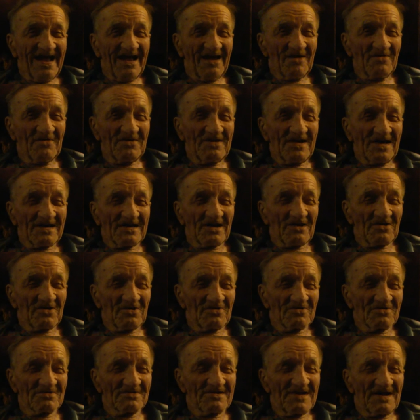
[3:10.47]
when I got
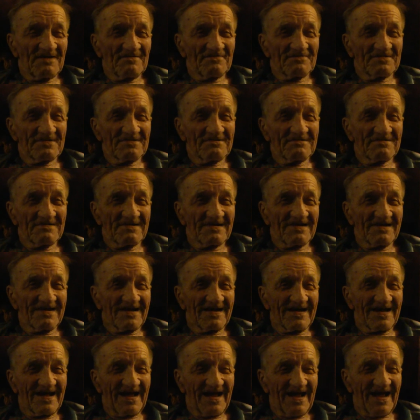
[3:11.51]
old enough to
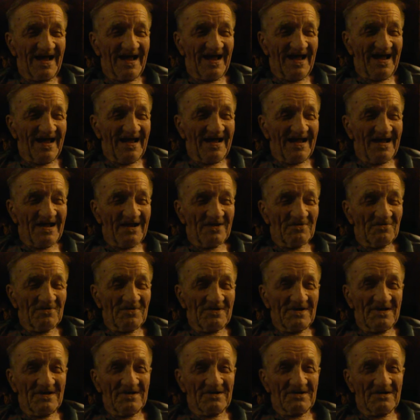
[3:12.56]

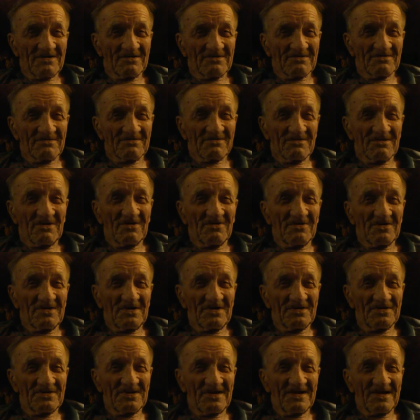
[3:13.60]
really know
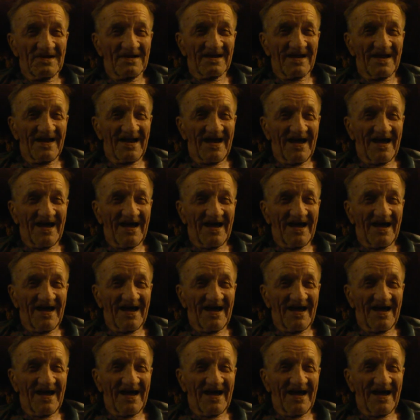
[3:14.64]
anything.